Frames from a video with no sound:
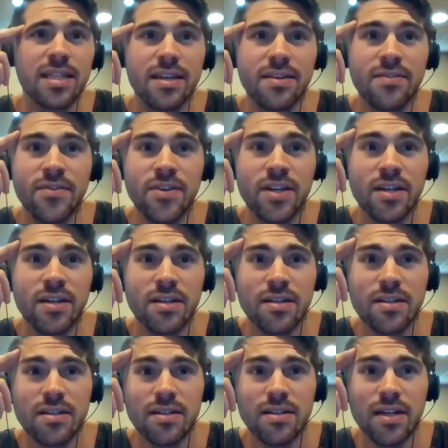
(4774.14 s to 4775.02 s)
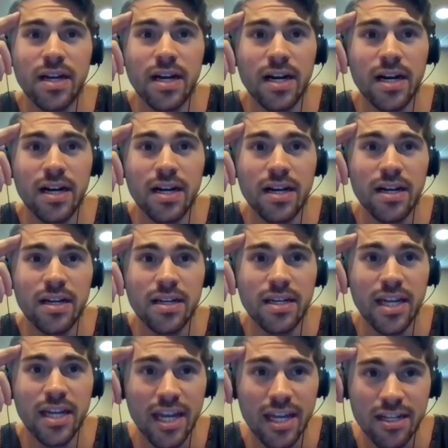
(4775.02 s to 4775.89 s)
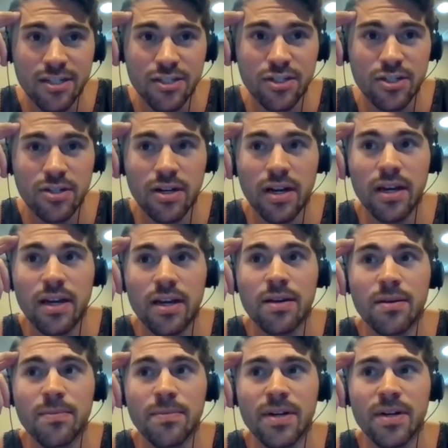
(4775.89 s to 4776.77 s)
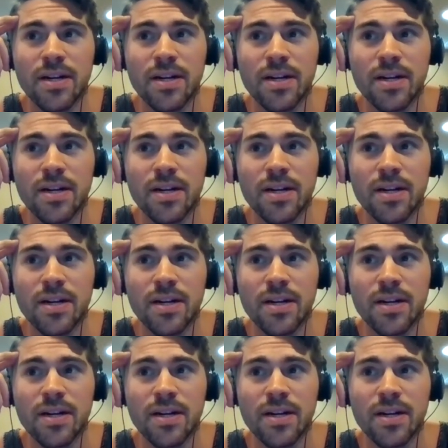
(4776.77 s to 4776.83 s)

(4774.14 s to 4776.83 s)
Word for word: Living on Instagram,